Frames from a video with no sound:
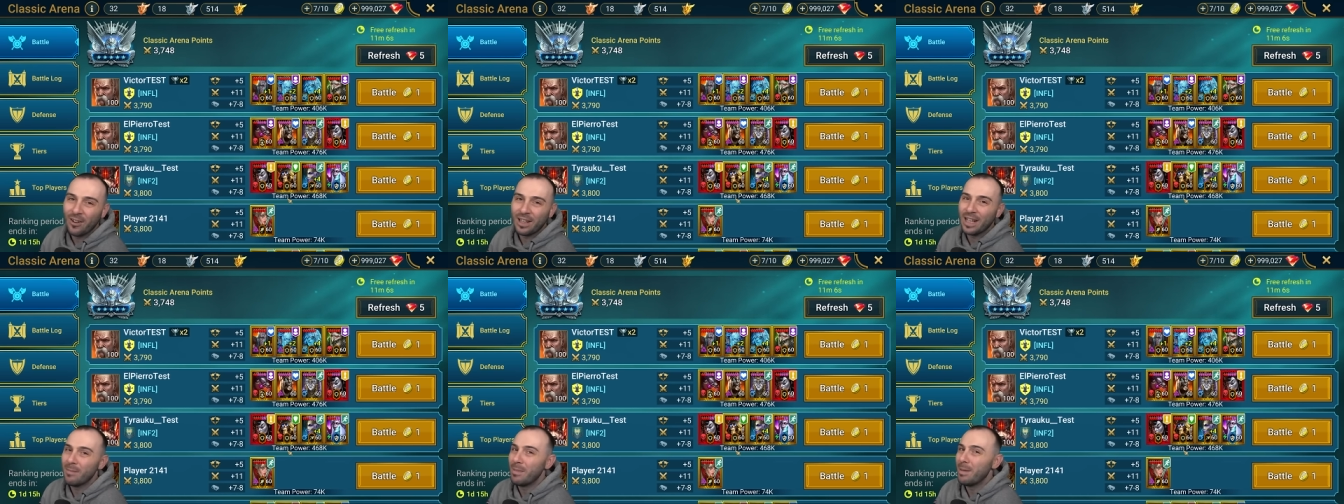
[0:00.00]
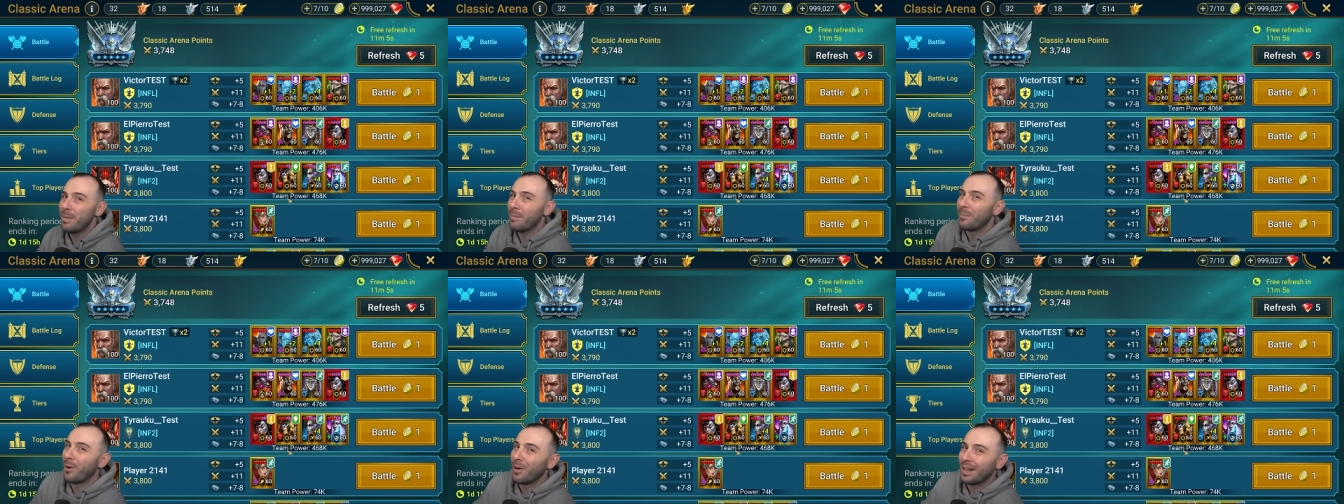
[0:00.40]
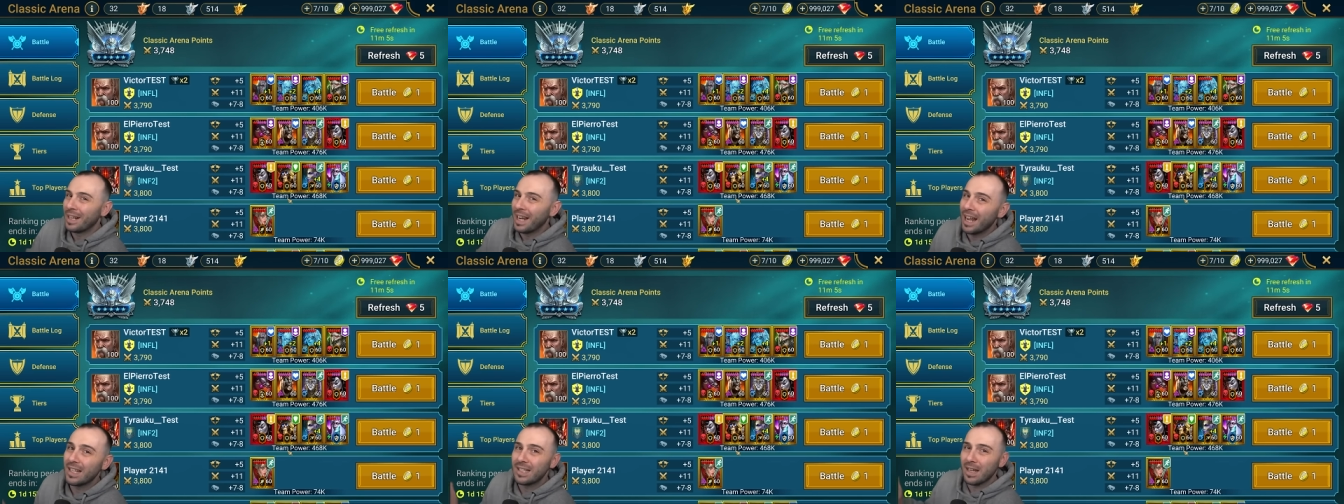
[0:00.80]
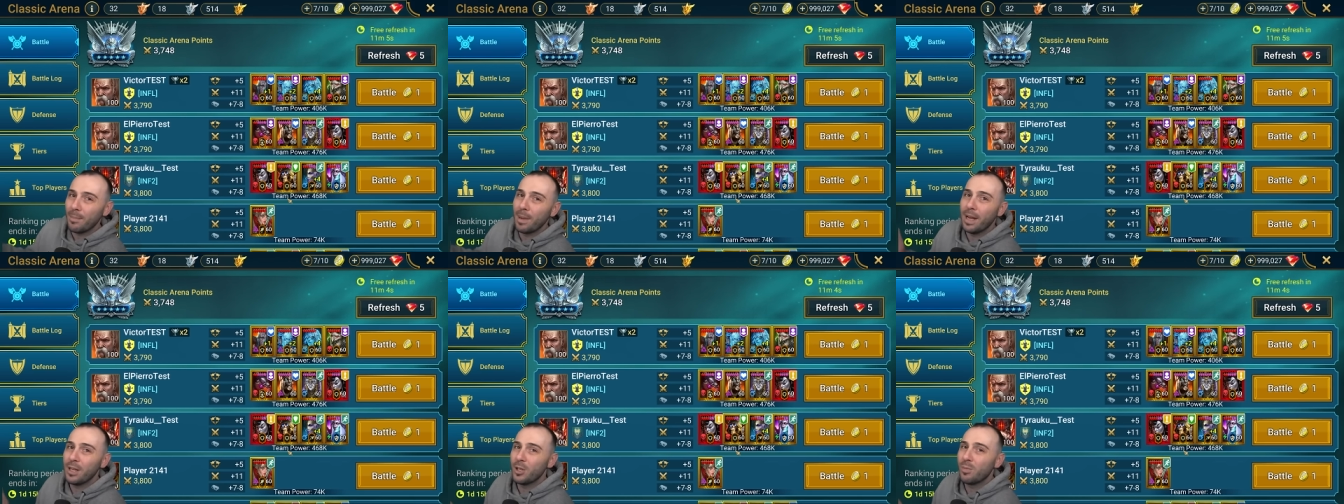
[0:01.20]
okay, maybe I'm going to get some
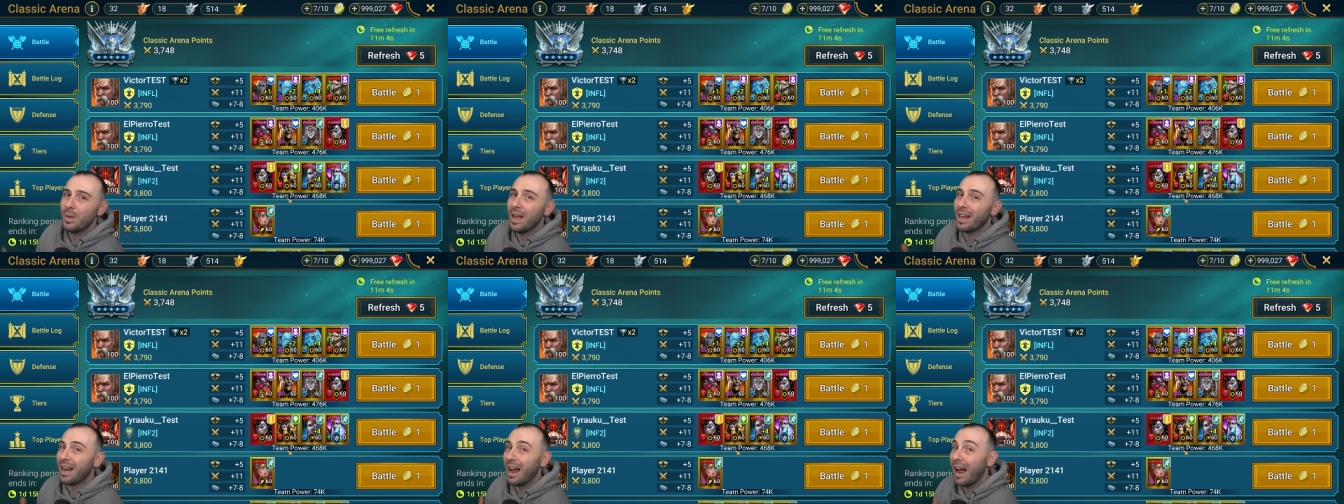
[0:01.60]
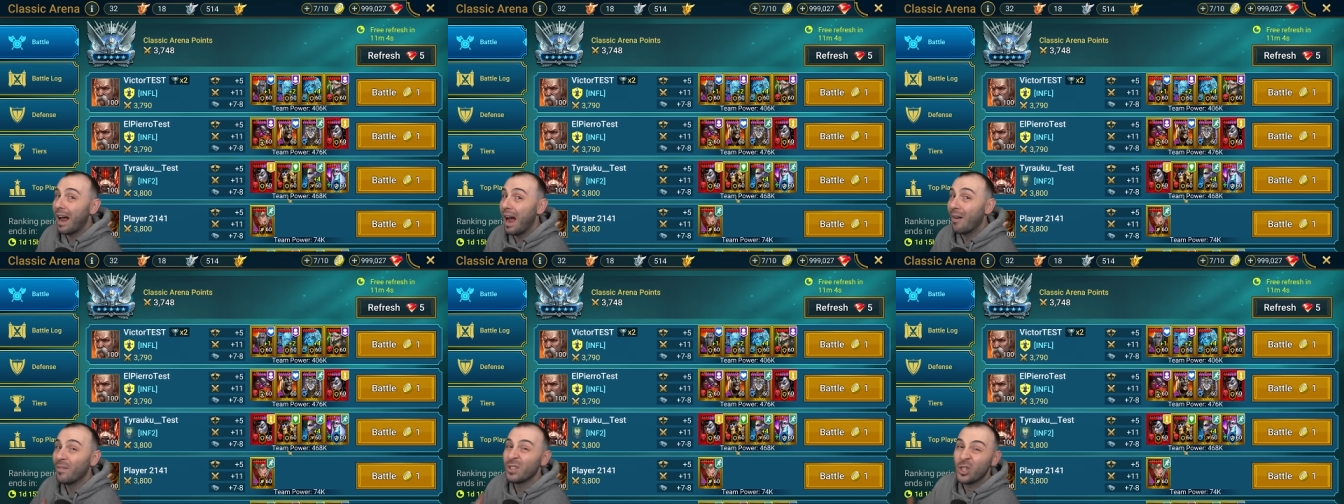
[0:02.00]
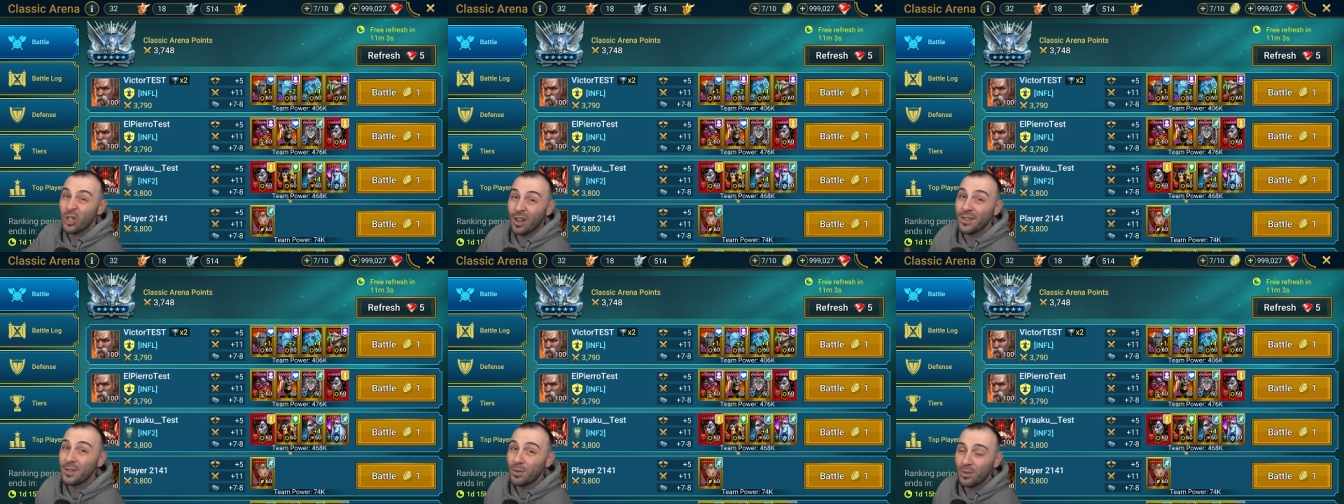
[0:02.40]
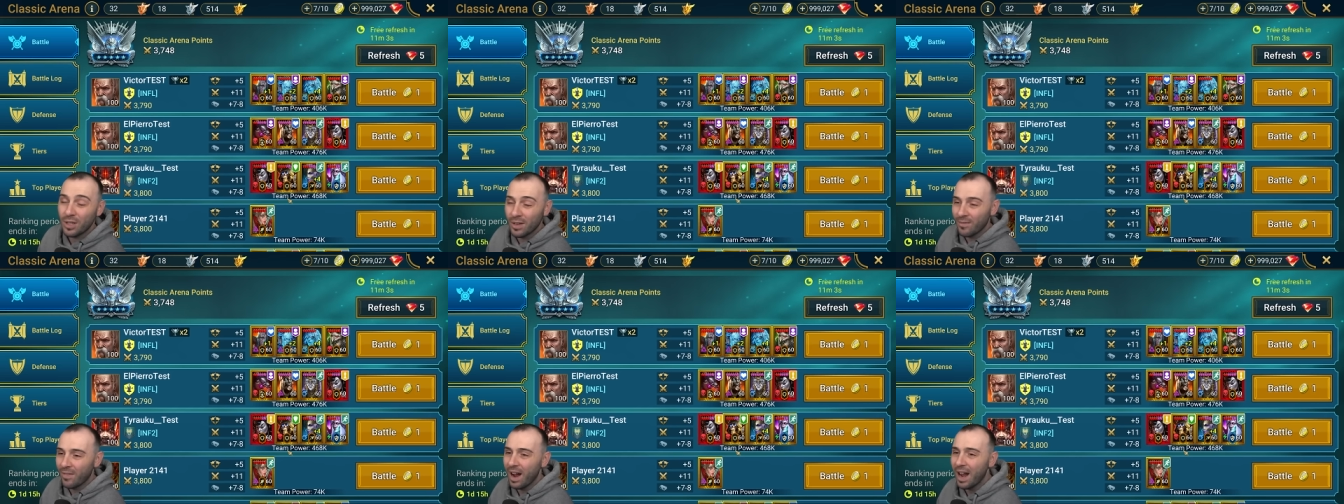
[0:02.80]
HP and have a chance to
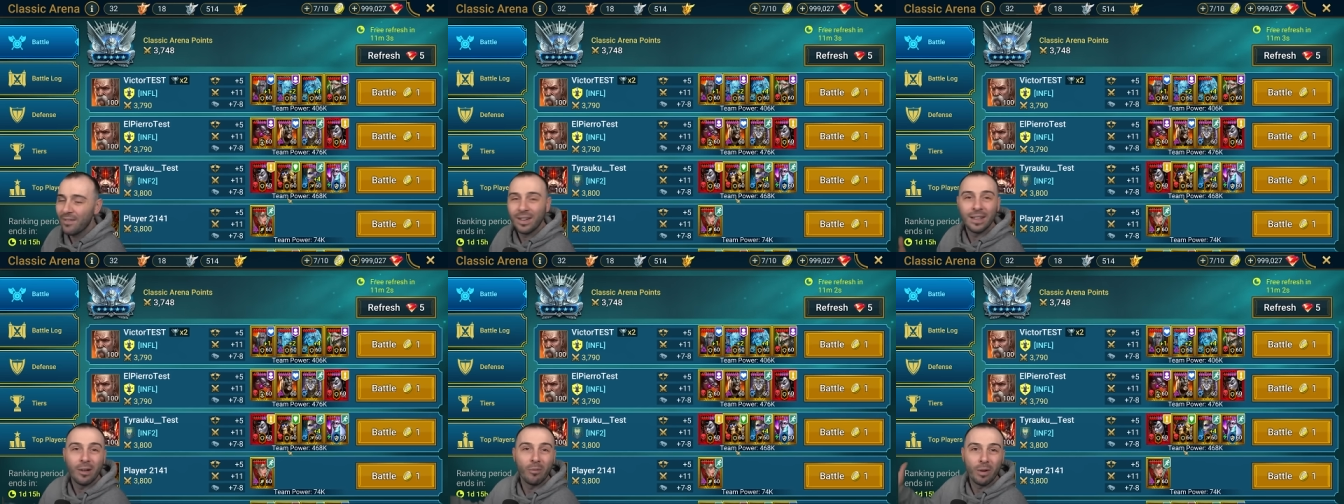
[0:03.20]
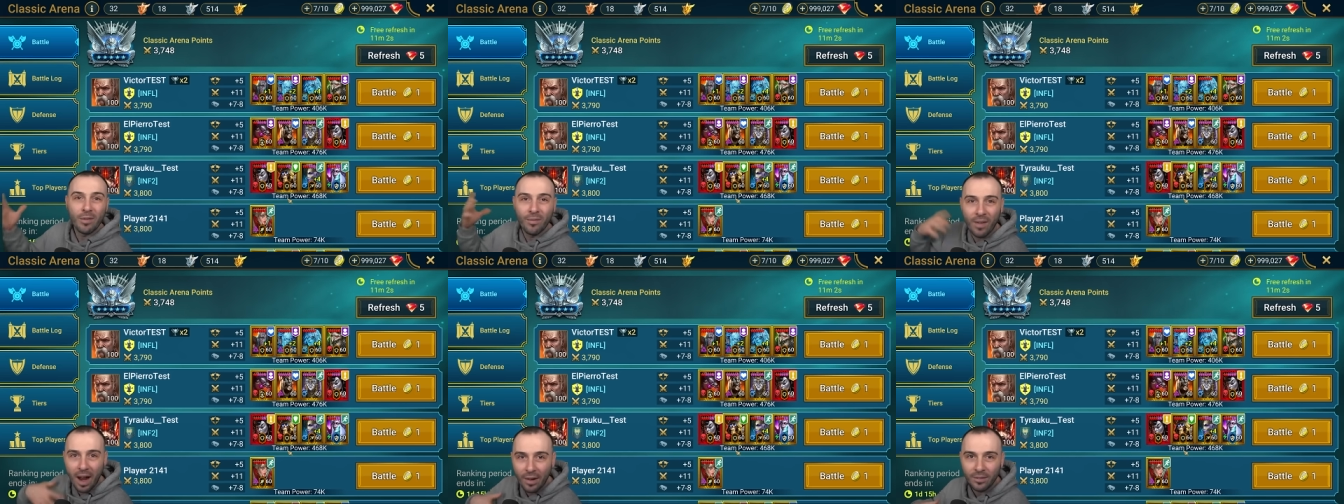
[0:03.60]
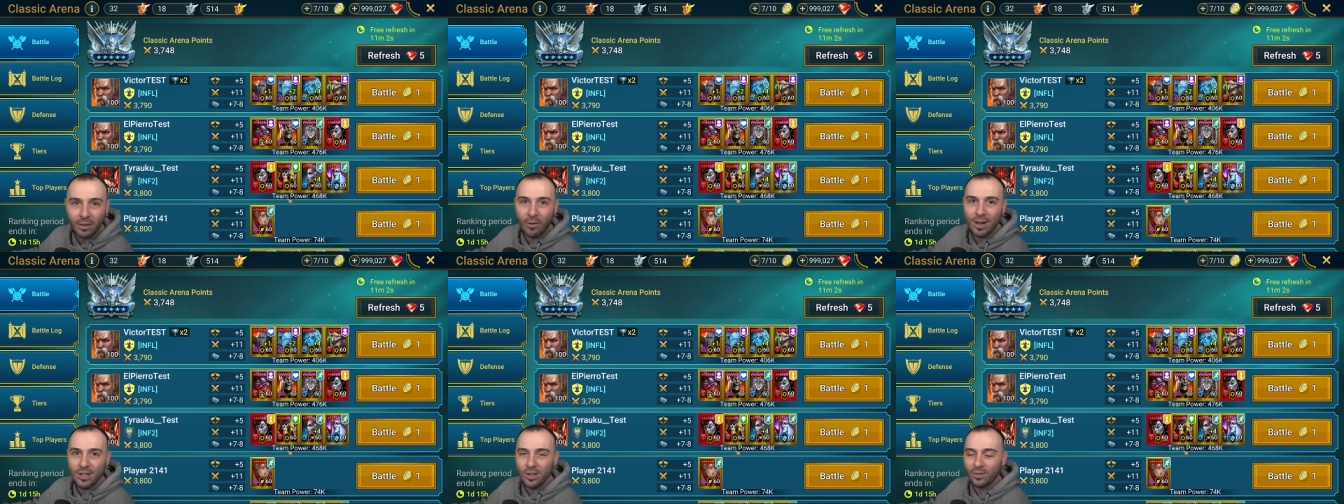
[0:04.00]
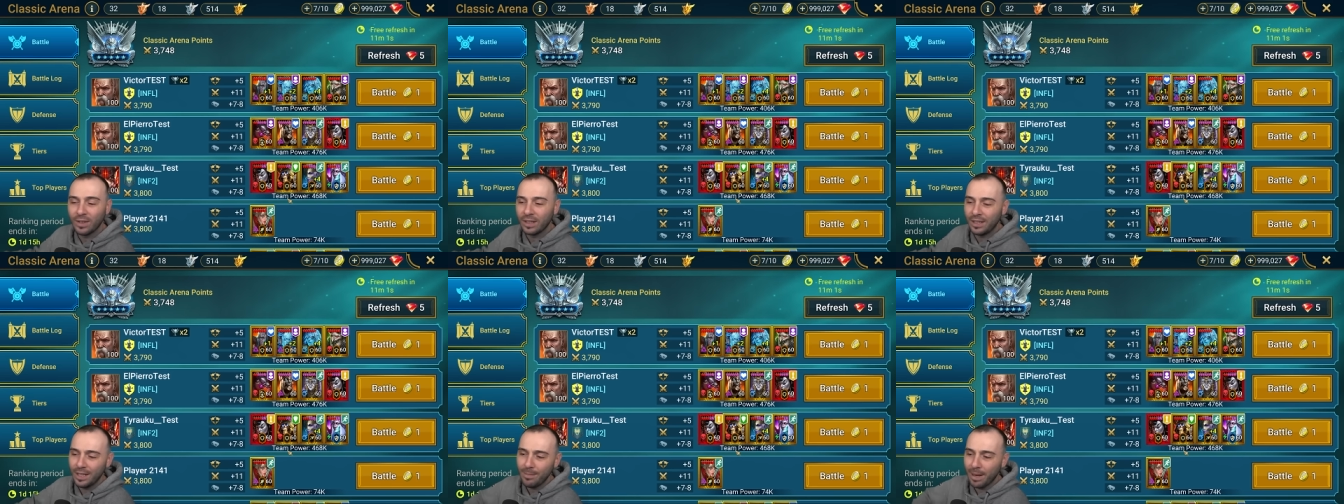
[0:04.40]
survive and then revive the rest of the
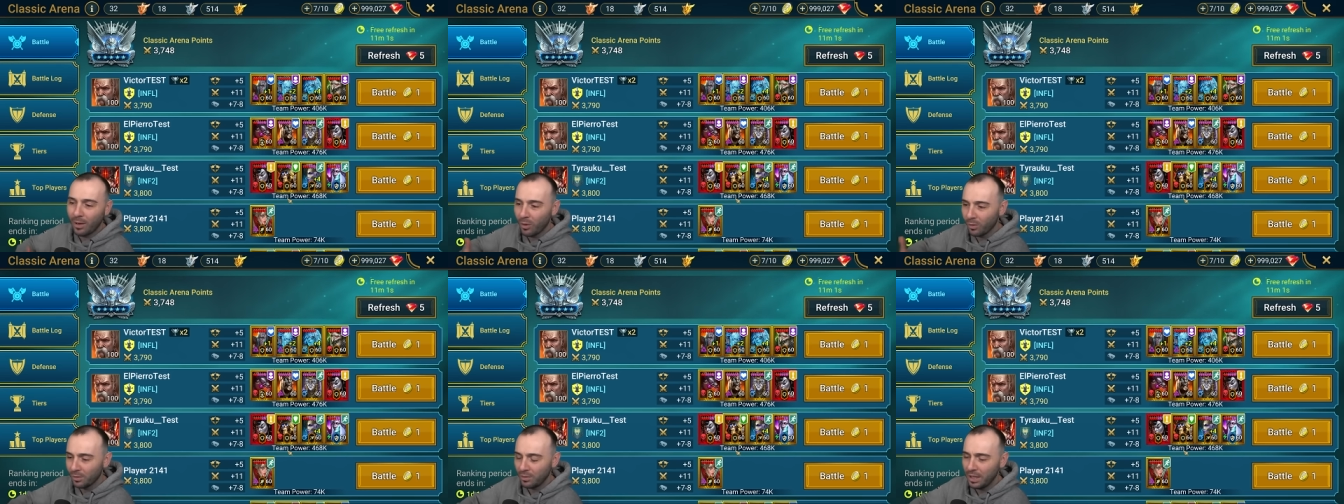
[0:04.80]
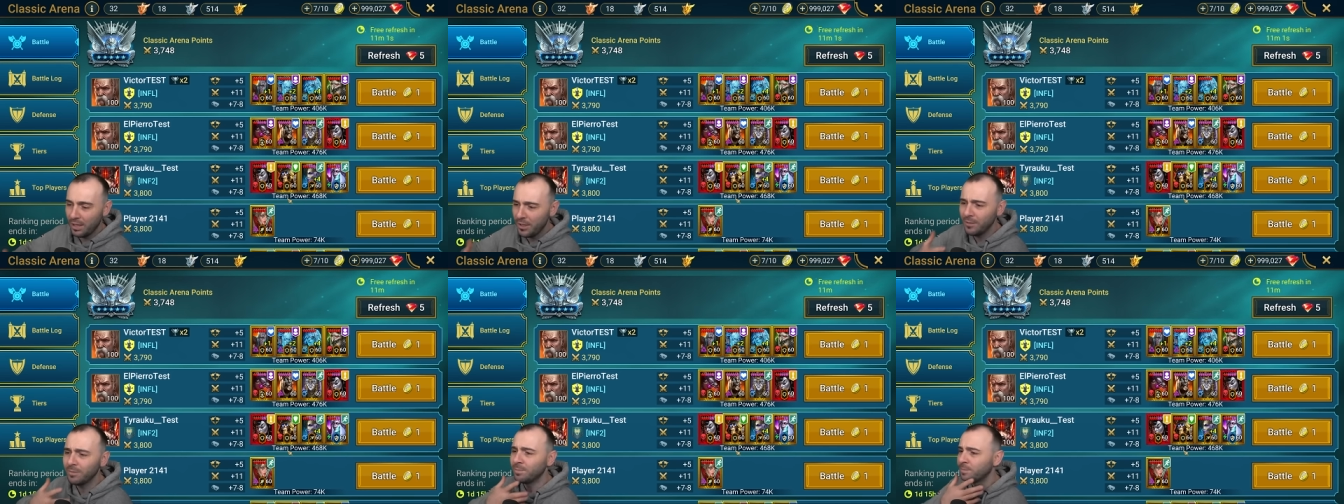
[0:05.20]
team and continue.